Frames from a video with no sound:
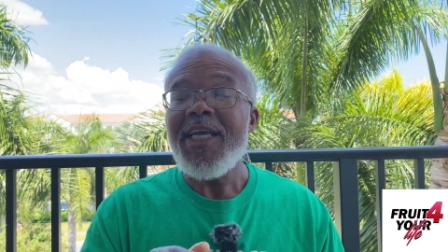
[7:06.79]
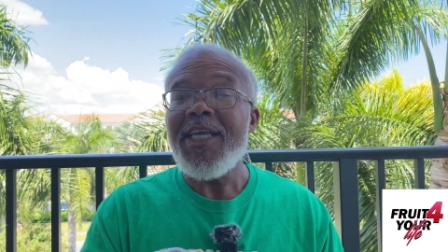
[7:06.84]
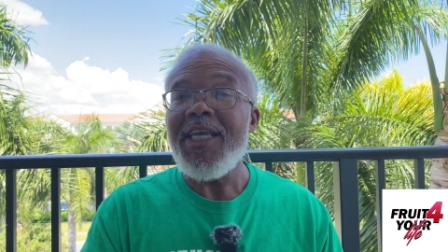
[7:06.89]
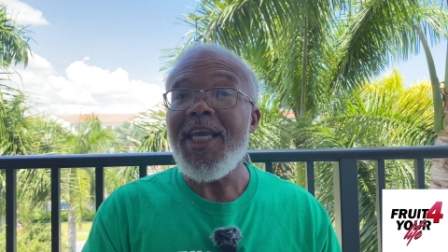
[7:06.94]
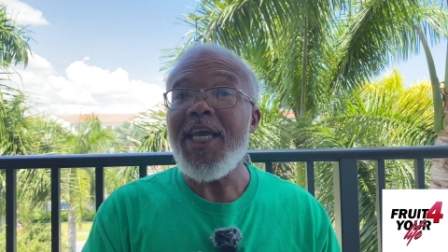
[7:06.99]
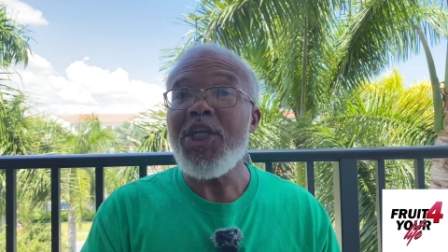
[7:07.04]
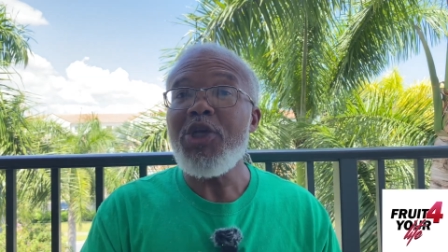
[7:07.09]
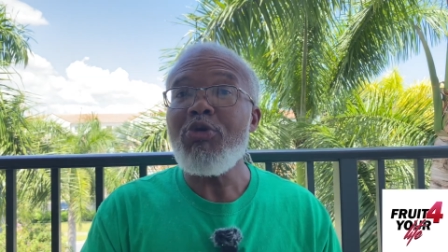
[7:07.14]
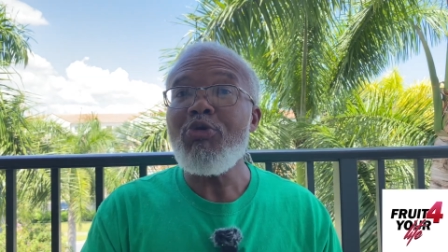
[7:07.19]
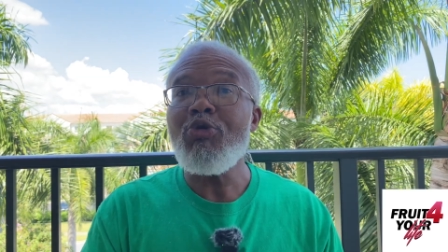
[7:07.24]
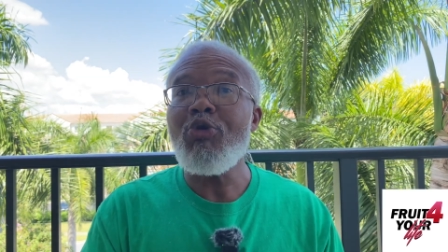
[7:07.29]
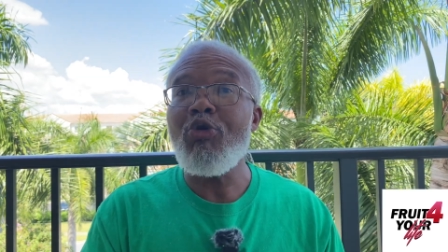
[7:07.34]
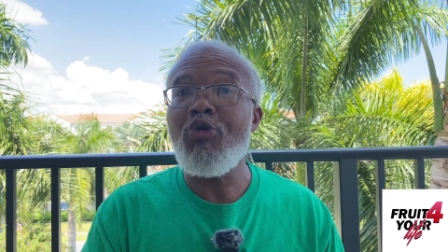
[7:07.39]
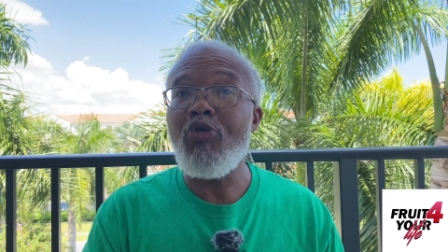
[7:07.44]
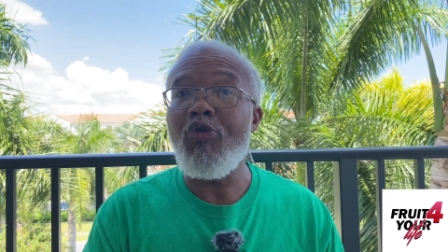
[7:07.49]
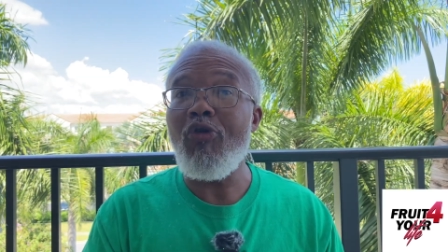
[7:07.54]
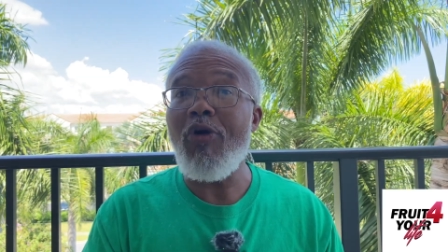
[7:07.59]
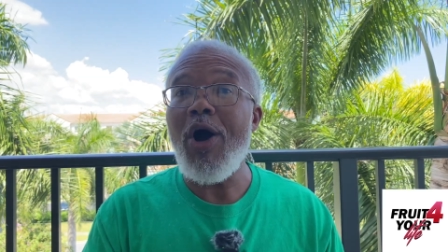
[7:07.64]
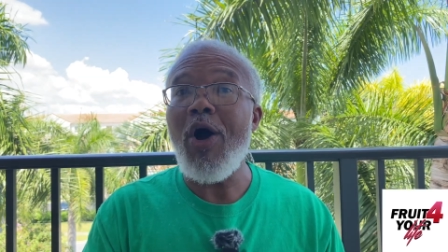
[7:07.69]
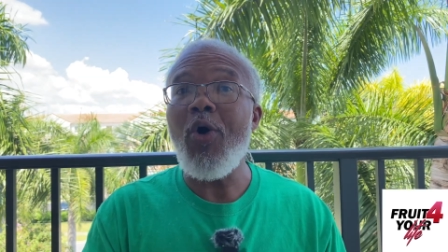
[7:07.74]
can you
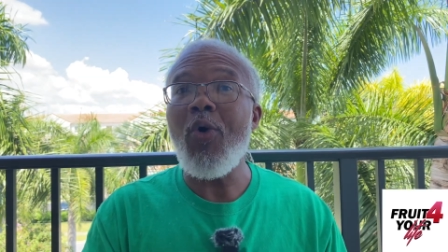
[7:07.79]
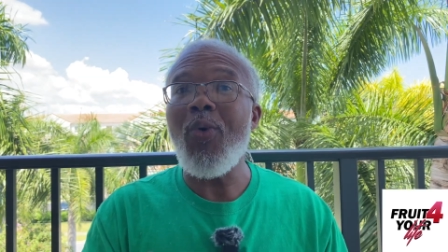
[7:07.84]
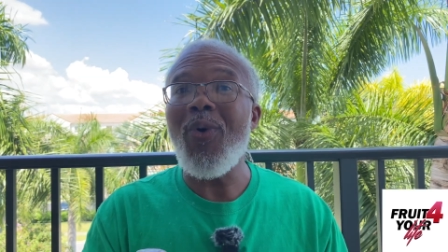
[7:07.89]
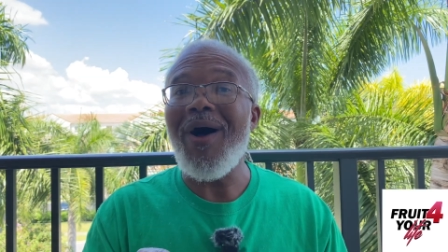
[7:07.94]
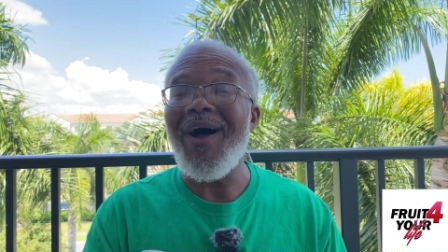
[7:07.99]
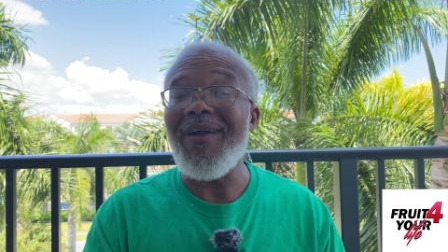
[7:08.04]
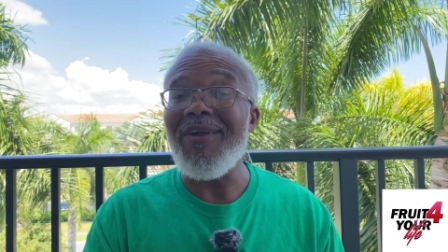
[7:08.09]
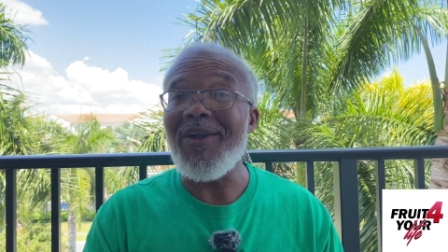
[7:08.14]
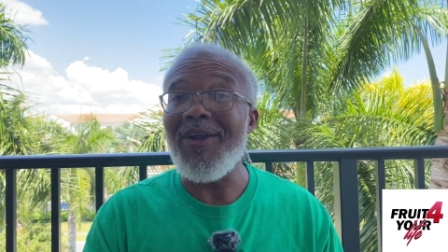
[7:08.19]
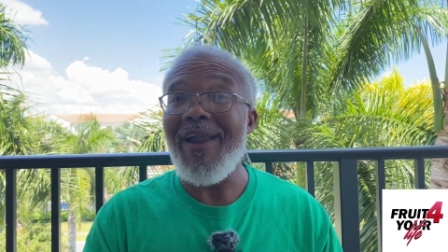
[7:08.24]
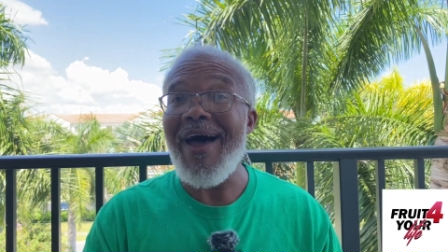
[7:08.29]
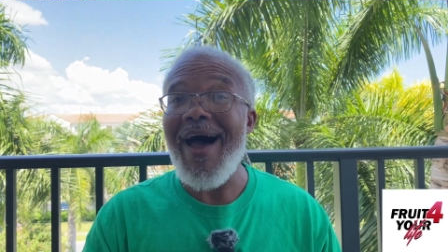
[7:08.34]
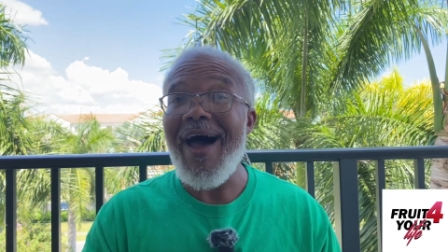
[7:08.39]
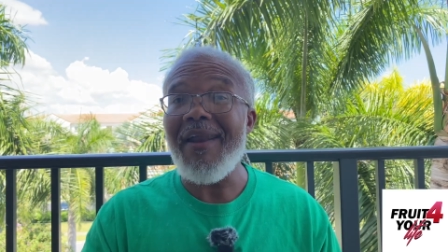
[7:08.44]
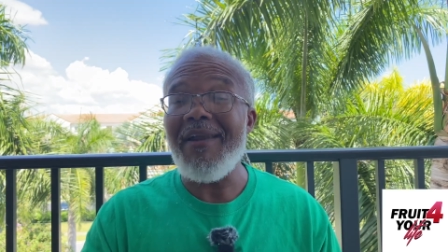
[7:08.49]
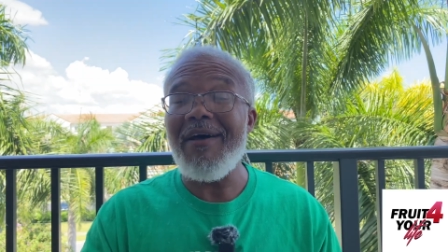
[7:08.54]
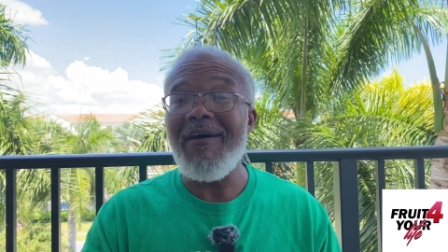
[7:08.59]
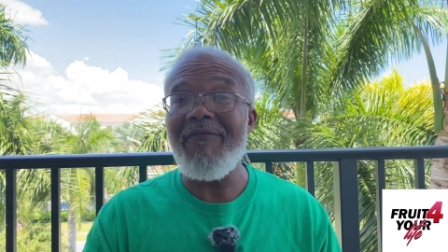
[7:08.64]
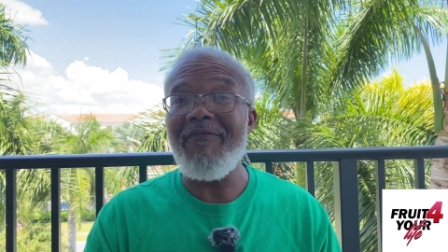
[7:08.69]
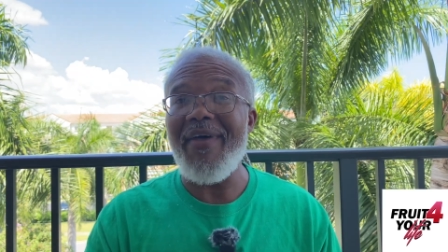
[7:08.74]
grow a
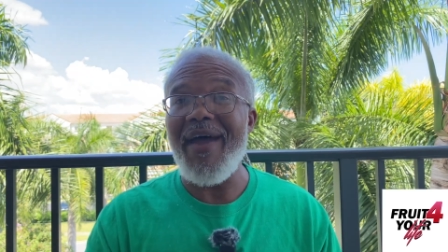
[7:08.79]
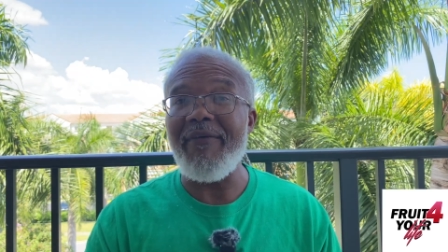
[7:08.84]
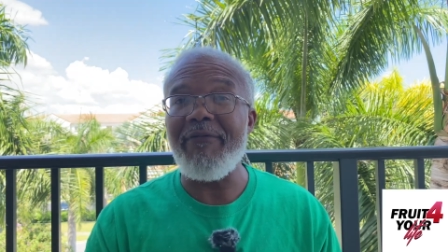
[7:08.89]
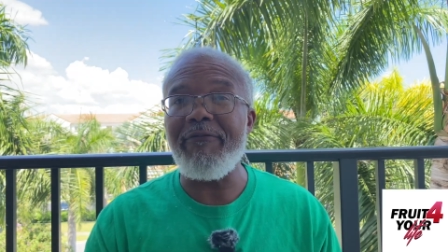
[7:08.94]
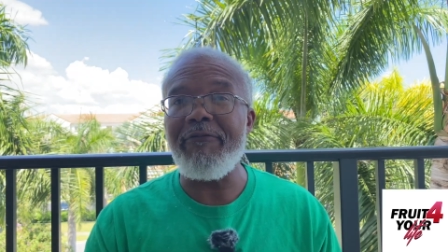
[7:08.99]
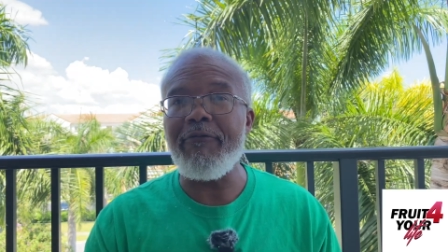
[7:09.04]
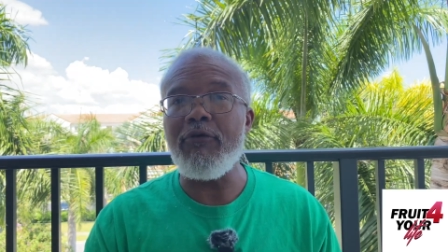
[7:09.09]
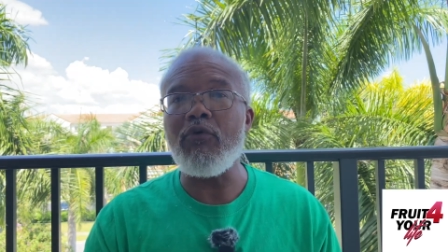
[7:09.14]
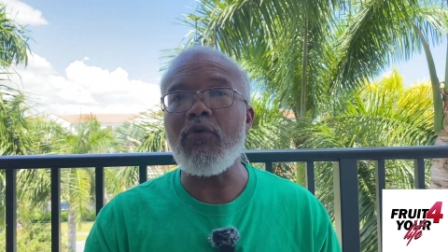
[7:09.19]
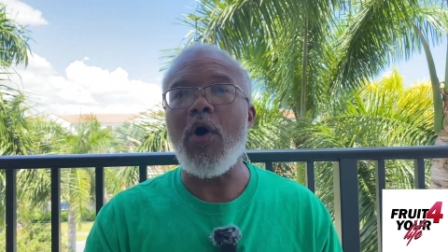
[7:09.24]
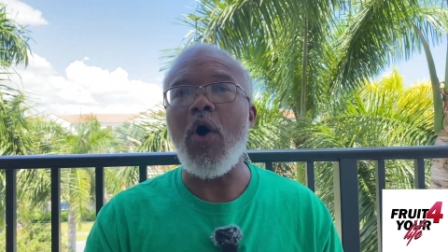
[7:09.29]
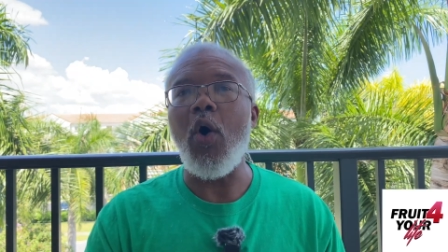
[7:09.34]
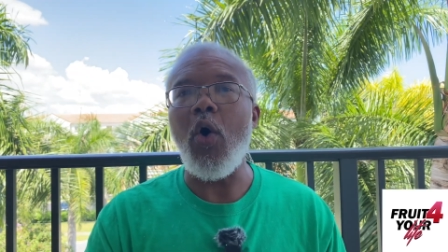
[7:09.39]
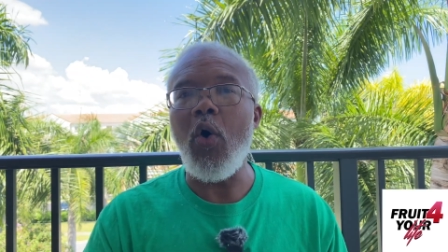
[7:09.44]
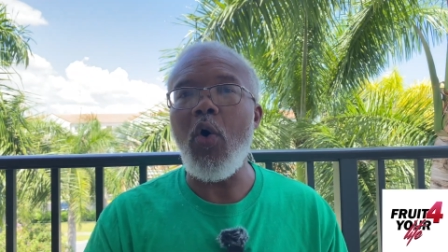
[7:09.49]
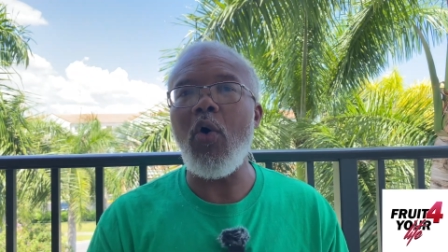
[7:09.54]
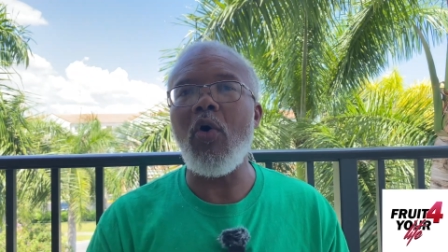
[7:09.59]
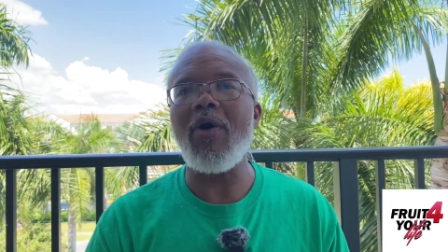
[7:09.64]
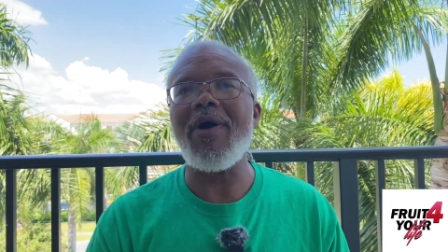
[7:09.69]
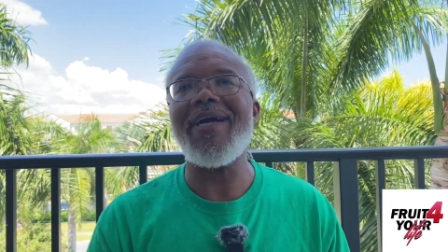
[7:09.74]
lot of that fruit,
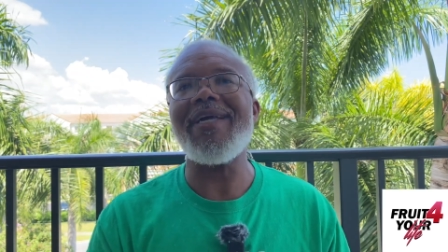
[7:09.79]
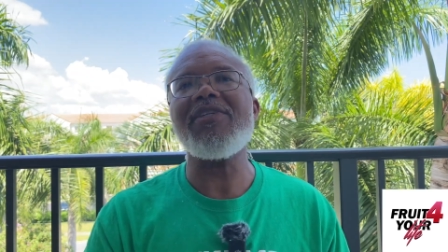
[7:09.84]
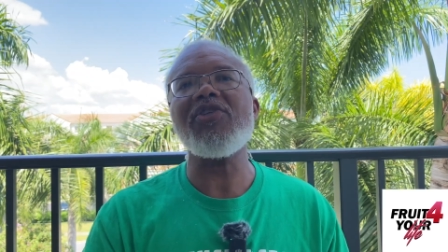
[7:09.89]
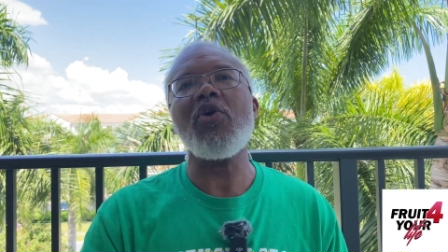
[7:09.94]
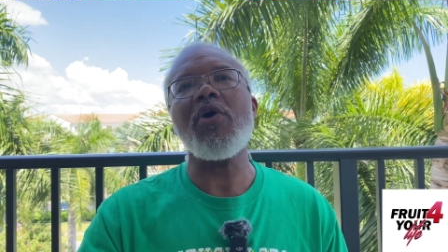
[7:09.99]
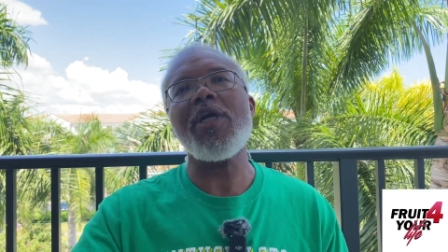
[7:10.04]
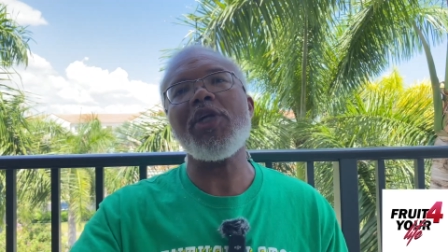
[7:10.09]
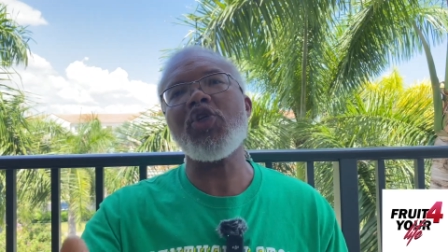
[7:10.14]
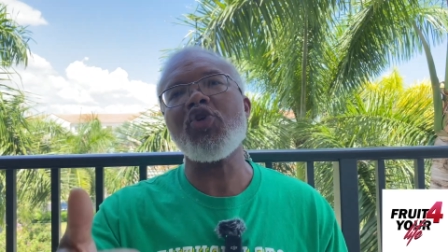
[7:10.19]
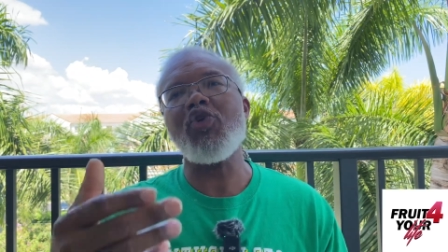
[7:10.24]
or it's going to